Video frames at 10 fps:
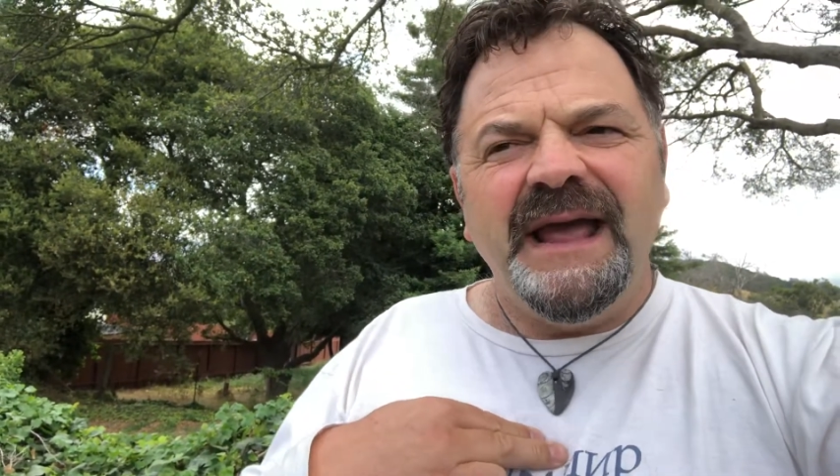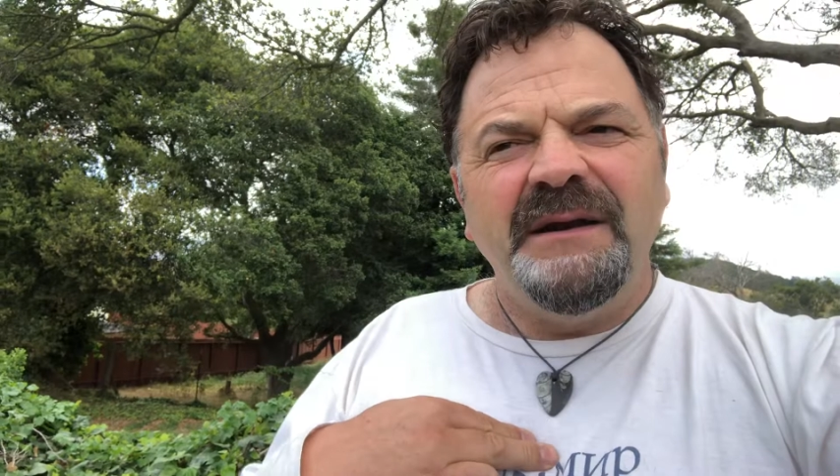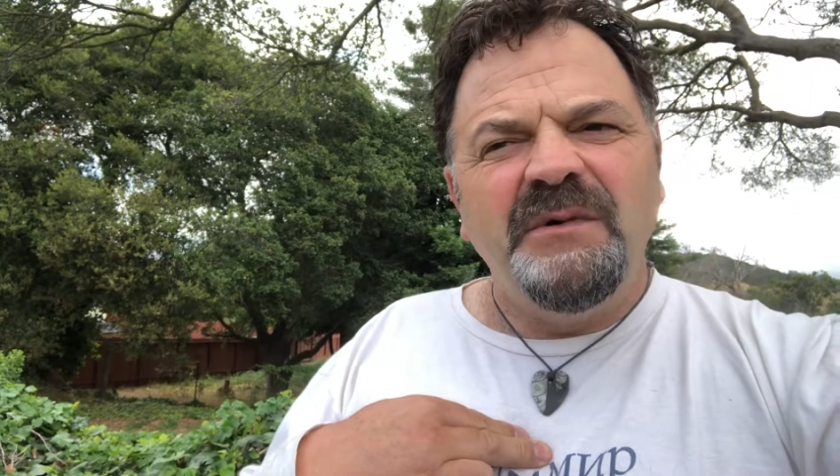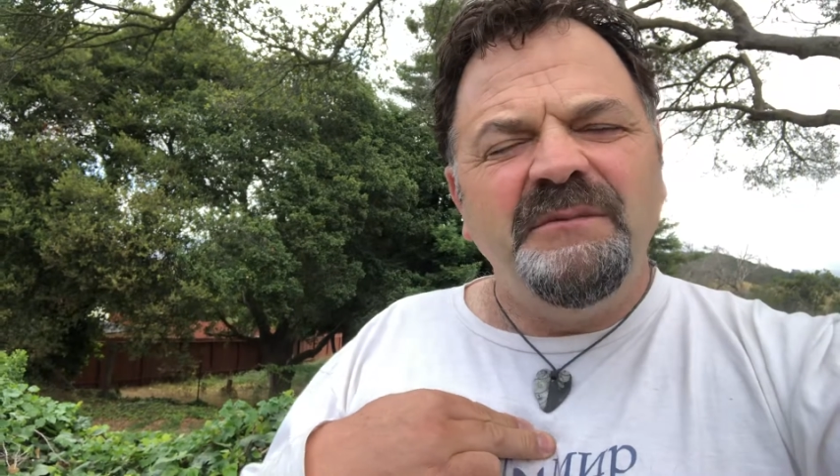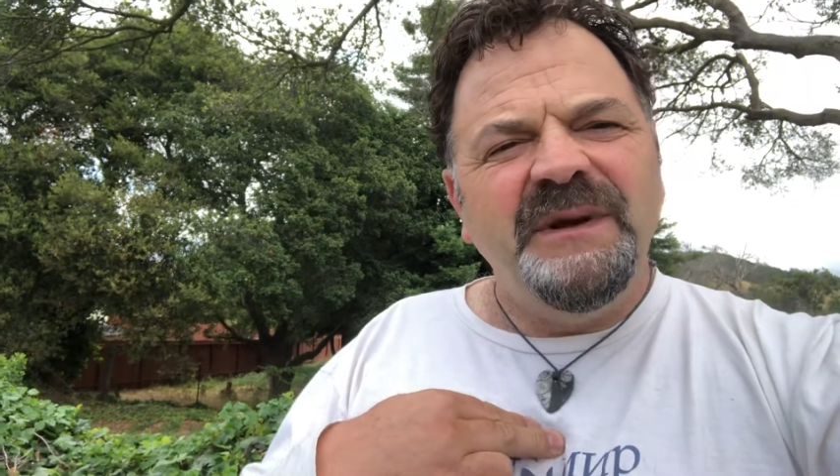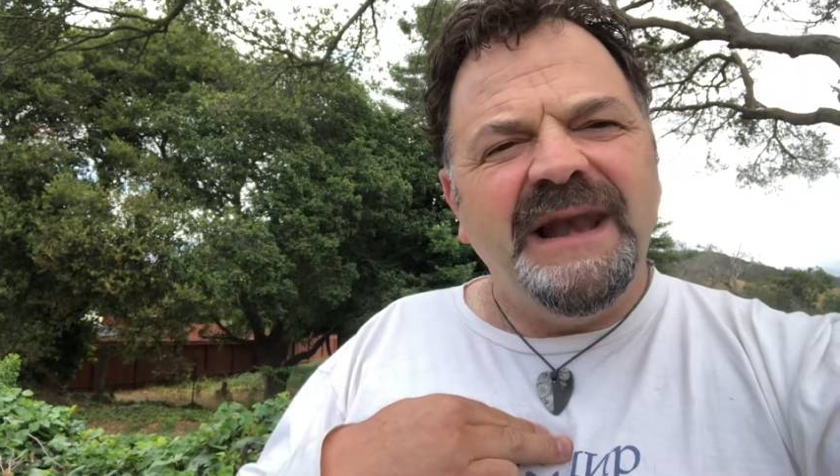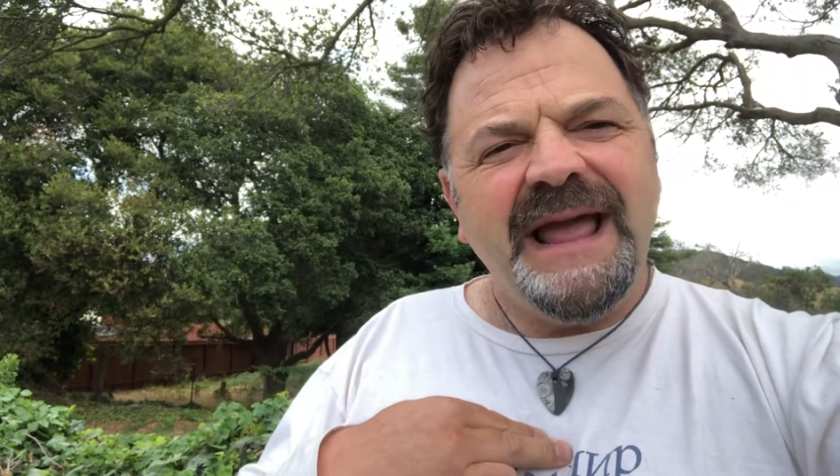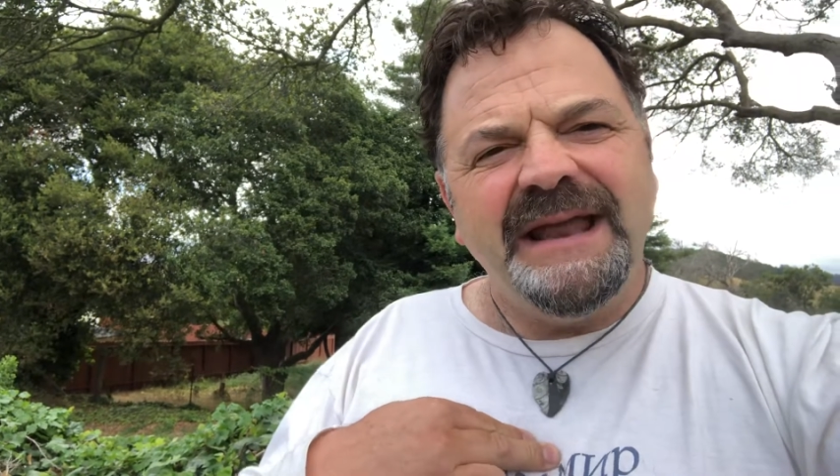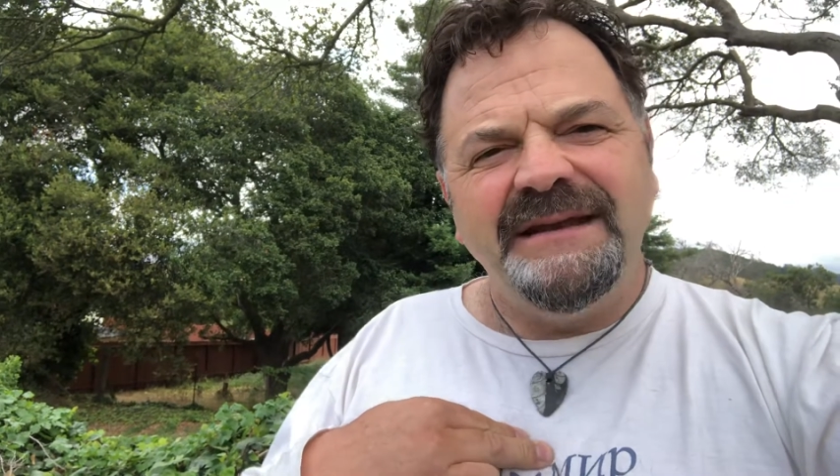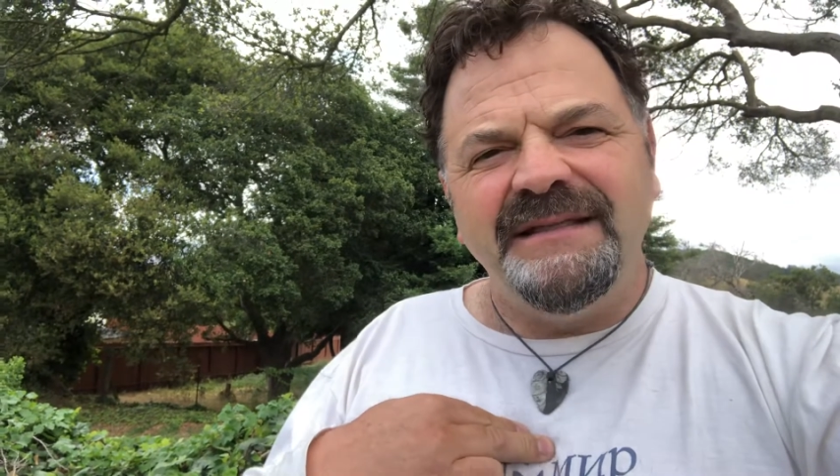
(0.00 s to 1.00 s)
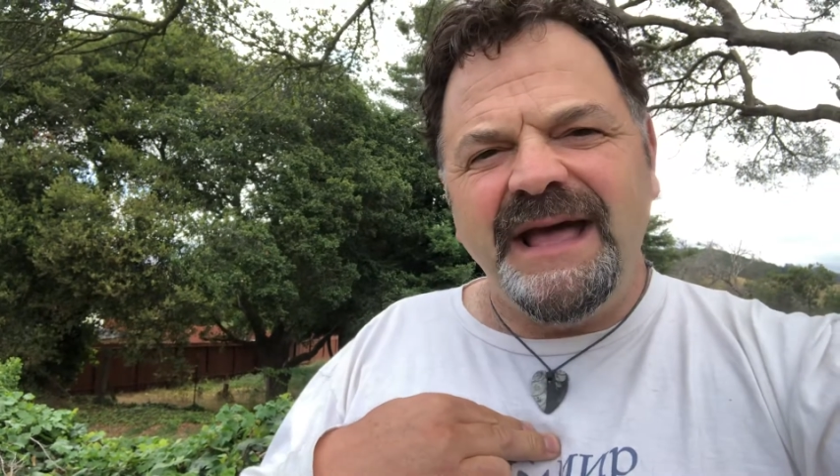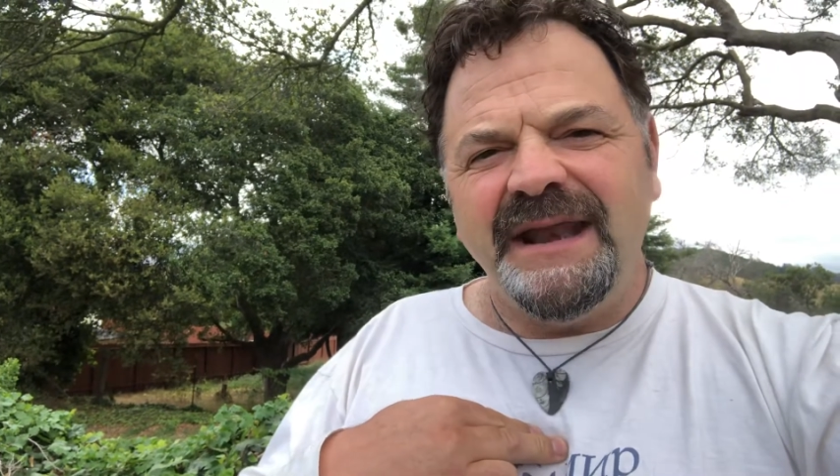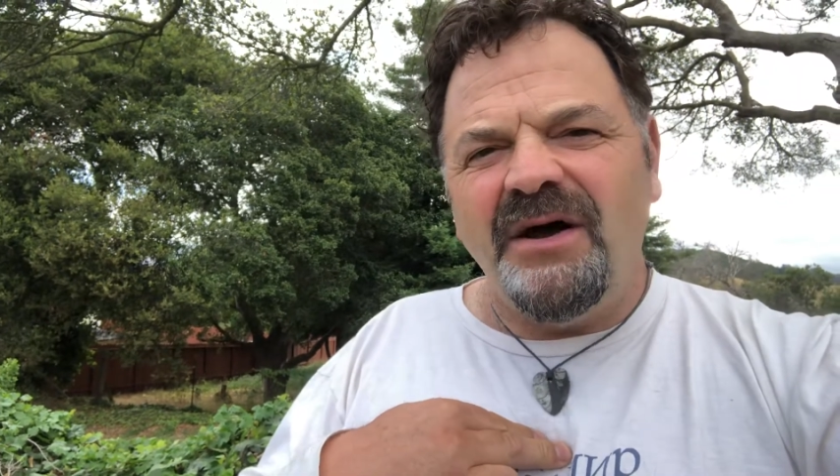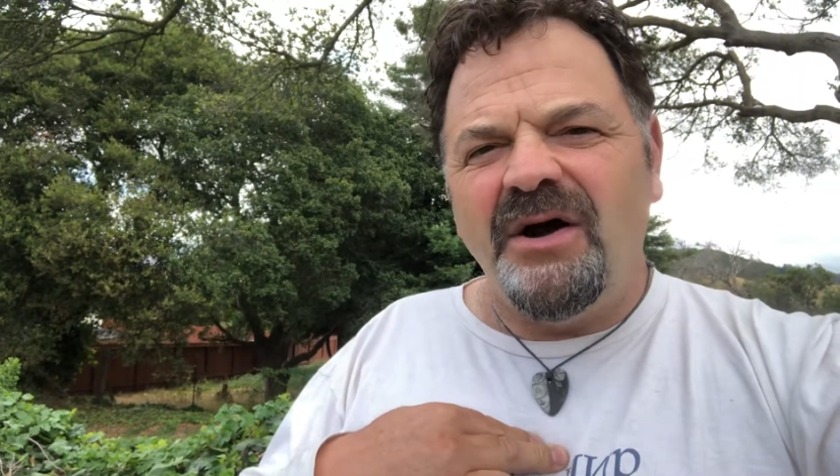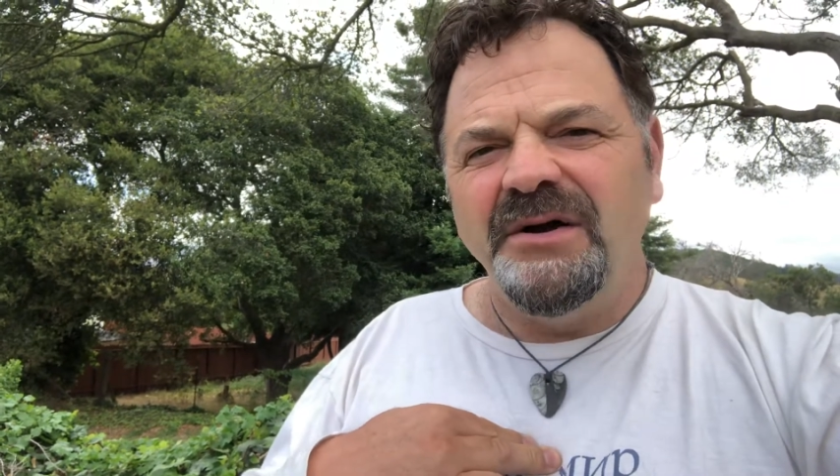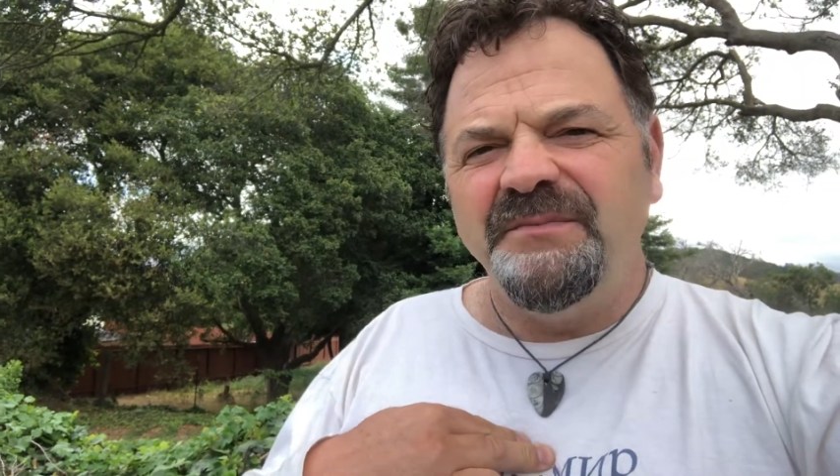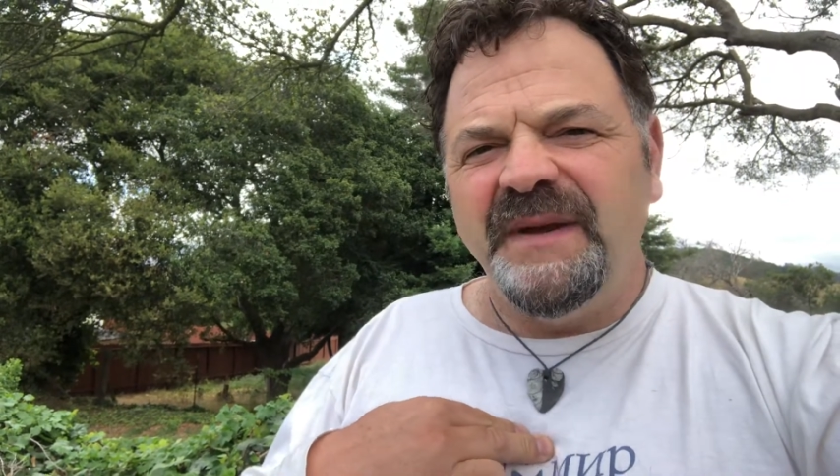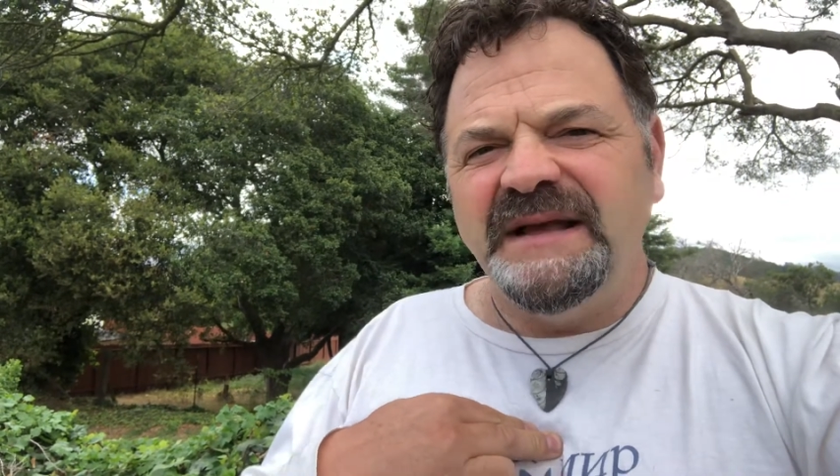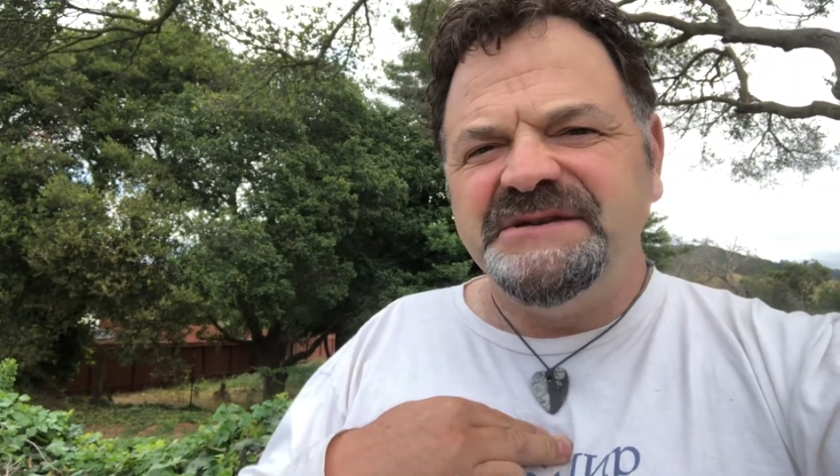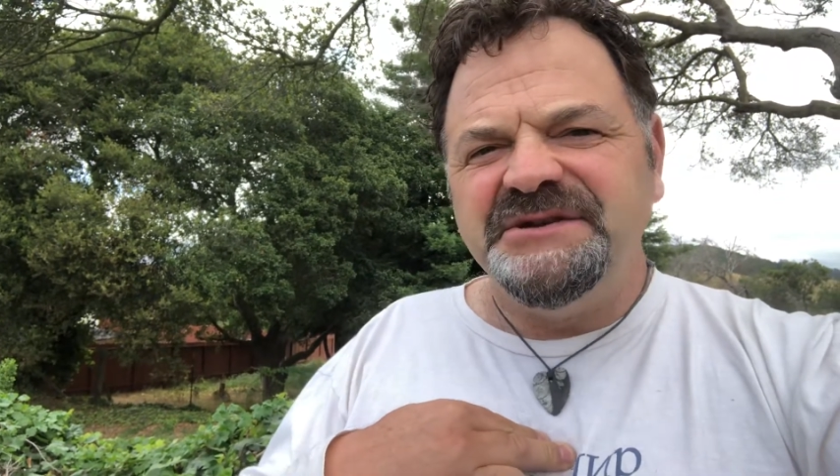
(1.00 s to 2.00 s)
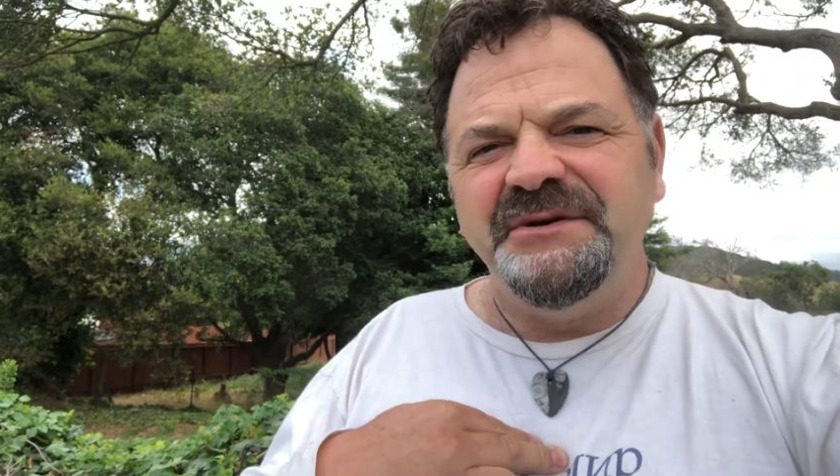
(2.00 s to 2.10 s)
And when we land in that heart-based